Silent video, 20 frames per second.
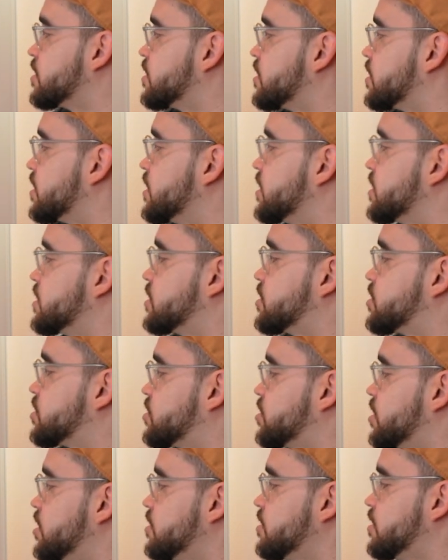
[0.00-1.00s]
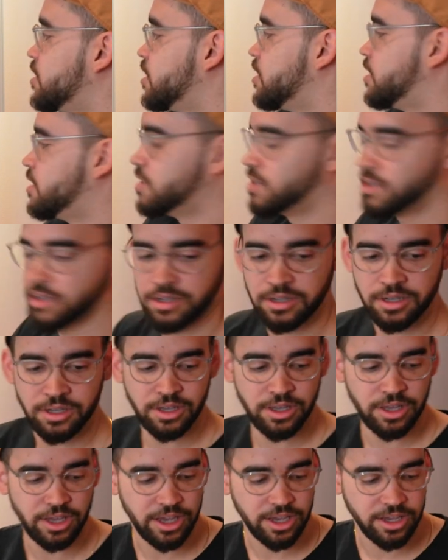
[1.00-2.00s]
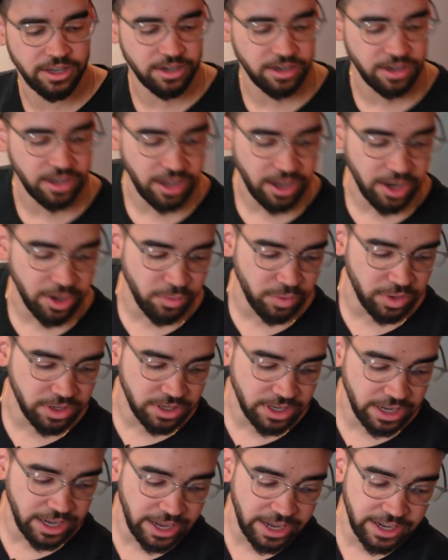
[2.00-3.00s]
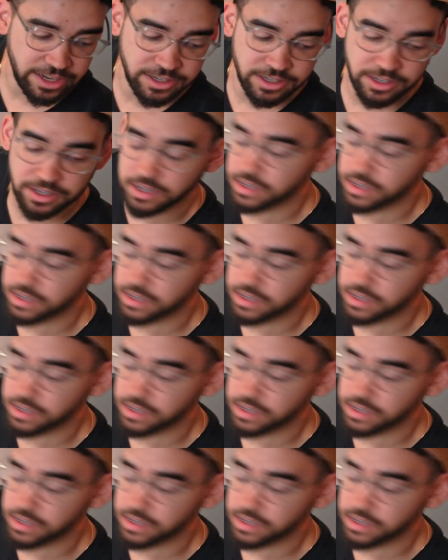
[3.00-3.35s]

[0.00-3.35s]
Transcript: like so, and I will add